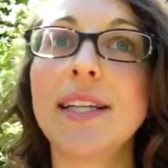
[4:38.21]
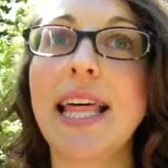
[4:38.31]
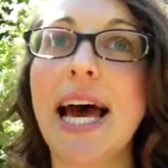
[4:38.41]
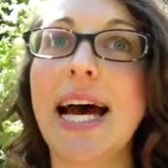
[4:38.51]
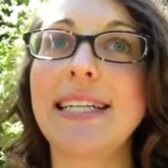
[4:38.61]

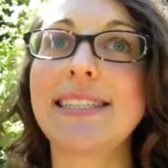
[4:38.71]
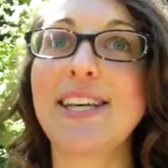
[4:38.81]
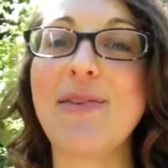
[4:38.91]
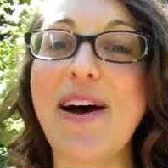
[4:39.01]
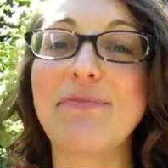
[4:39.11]
that
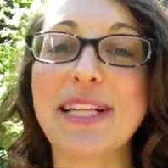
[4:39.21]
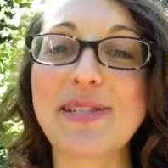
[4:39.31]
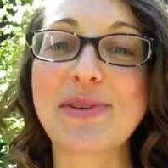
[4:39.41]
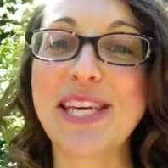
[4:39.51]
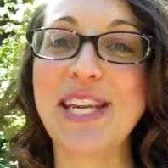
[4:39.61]
you have
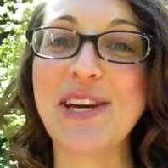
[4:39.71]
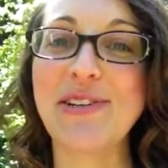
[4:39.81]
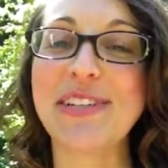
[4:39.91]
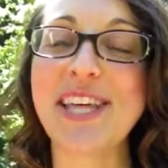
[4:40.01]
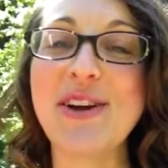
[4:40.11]
bliss within
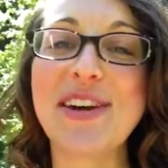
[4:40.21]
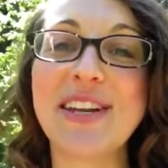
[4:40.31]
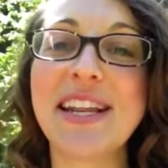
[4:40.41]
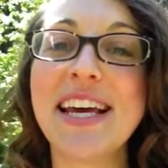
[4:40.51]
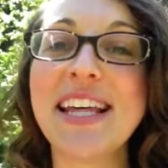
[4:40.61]
you, that
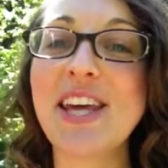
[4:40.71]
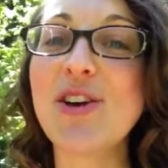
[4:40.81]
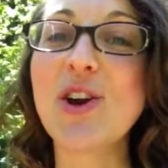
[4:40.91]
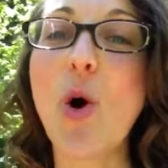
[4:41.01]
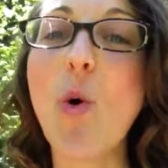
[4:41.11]
you
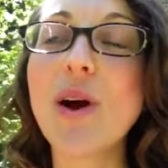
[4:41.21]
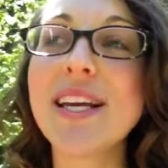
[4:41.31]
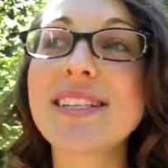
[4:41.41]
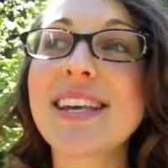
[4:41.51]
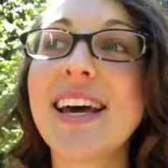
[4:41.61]
can
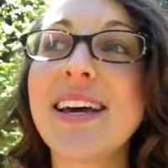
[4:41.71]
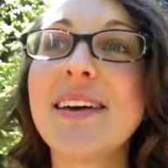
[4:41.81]
always